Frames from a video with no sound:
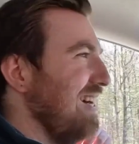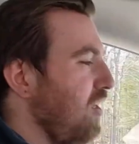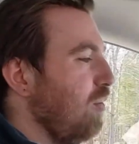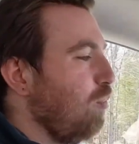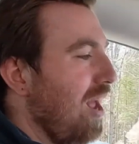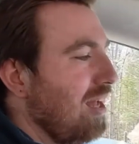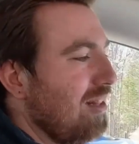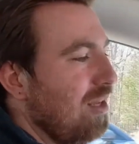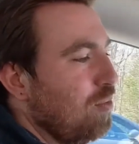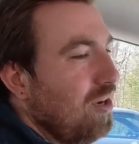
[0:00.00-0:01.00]

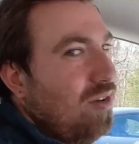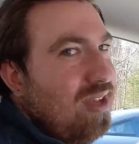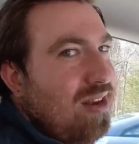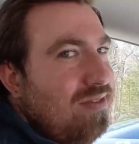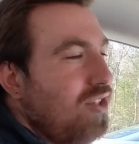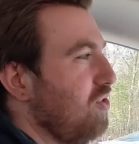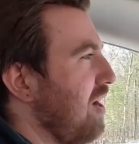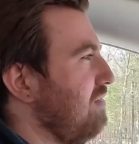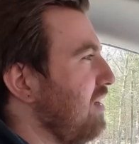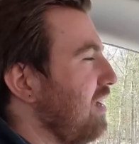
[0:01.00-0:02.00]
Theoretically, we're near the end of this
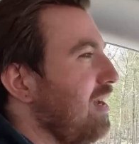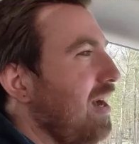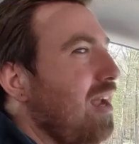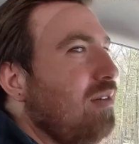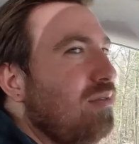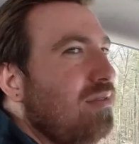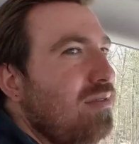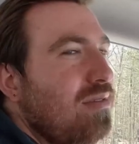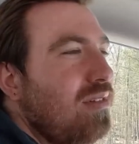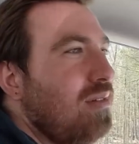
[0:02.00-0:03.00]
traffic. I don't
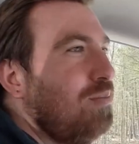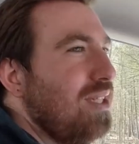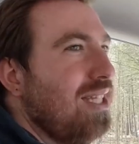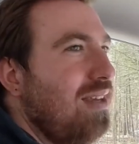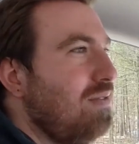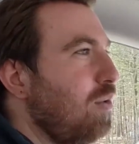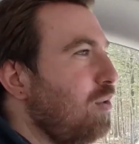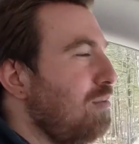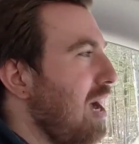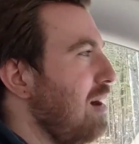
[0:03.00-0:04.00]
believe
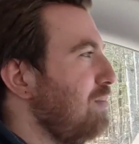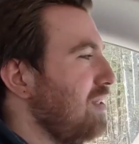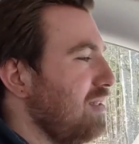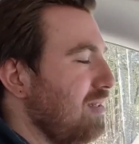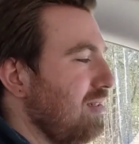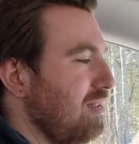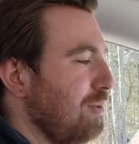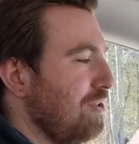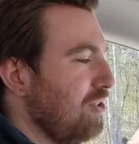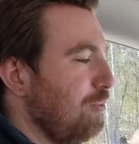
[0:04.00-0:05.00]
Google Maps,
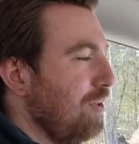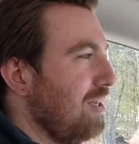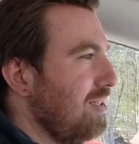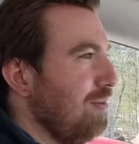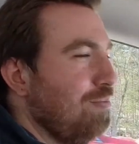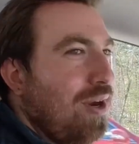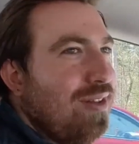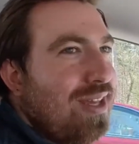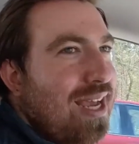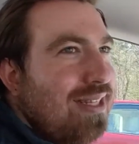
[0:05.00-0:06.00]
especially because it
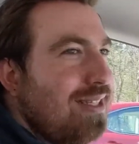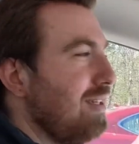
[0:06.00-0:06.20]
barely has